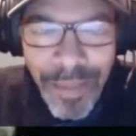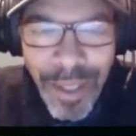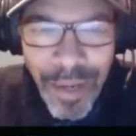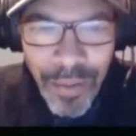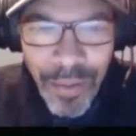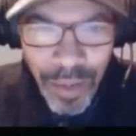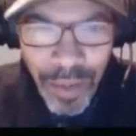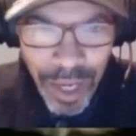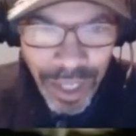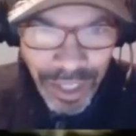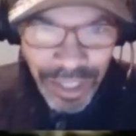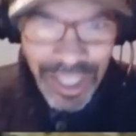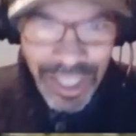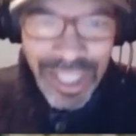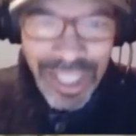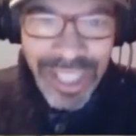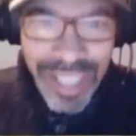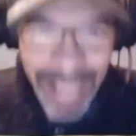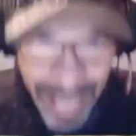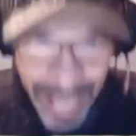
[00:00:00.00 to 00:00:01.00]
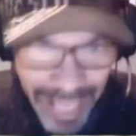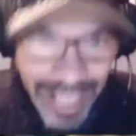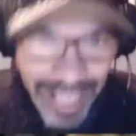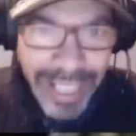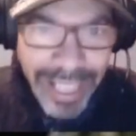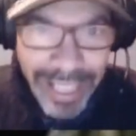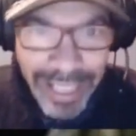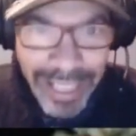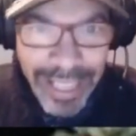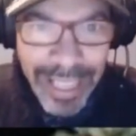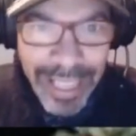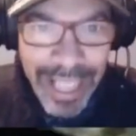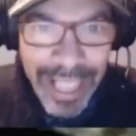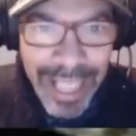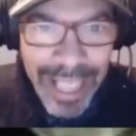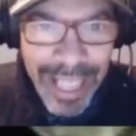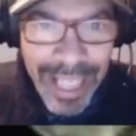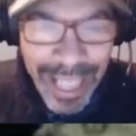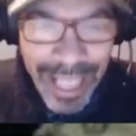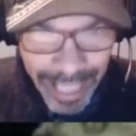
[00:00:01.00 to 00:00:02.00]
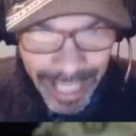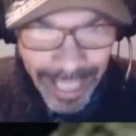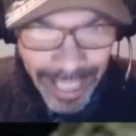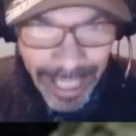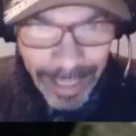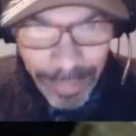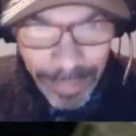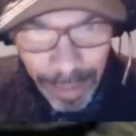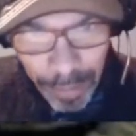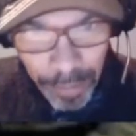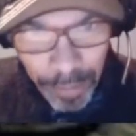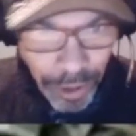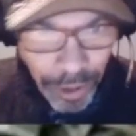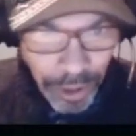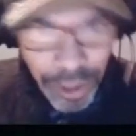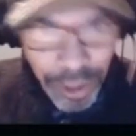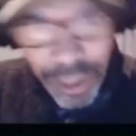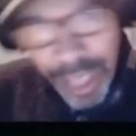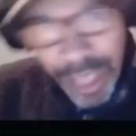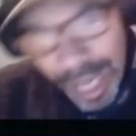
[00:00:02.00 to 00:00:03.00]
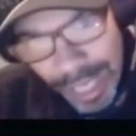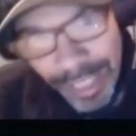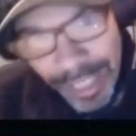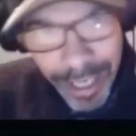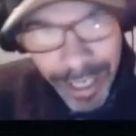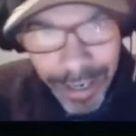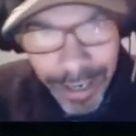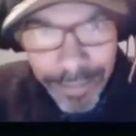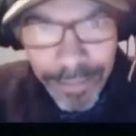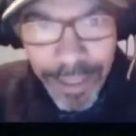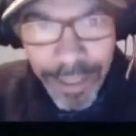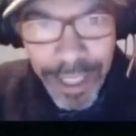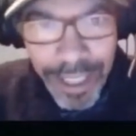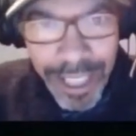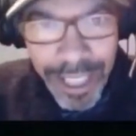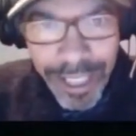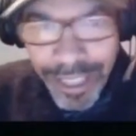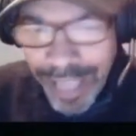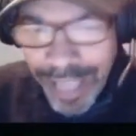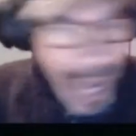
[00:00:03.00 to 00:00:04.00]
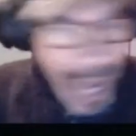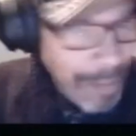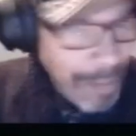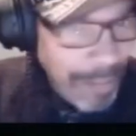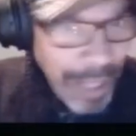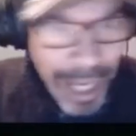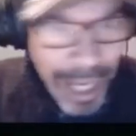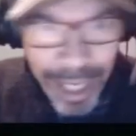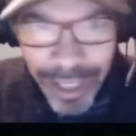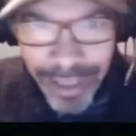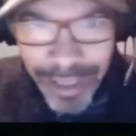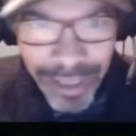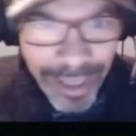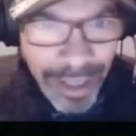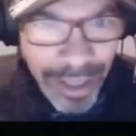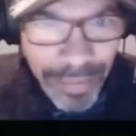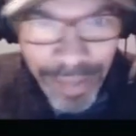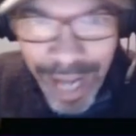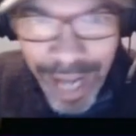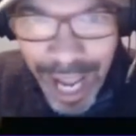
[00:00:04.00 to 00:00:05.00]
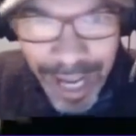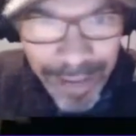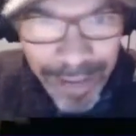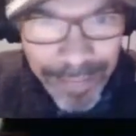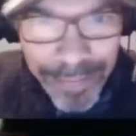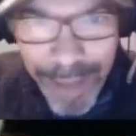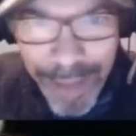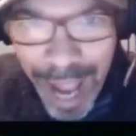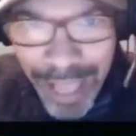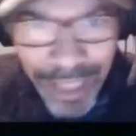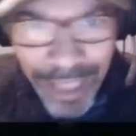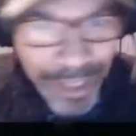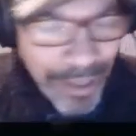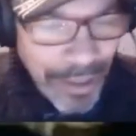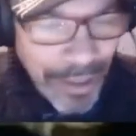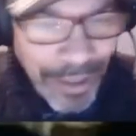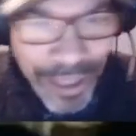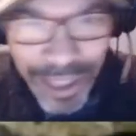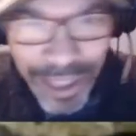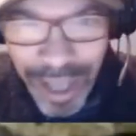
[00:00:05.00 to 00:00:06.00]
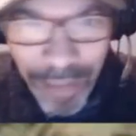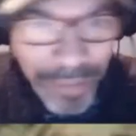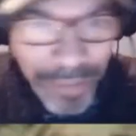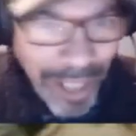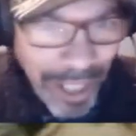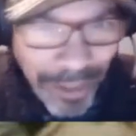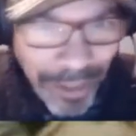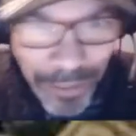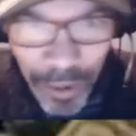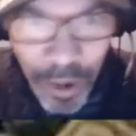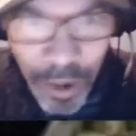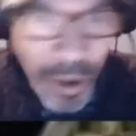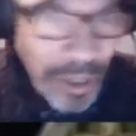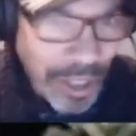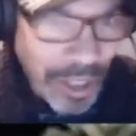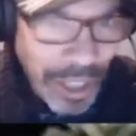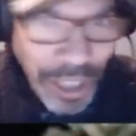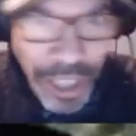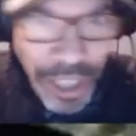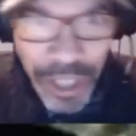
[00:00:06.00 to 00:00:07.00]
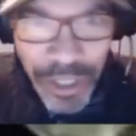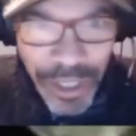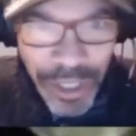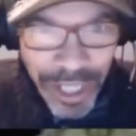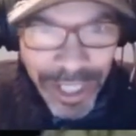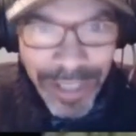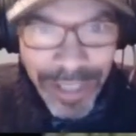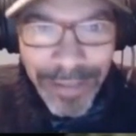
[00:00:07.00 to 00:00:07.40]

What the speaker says: What are you saying to get these people to sign up? There's got to be some kind of magical something, the words you're using.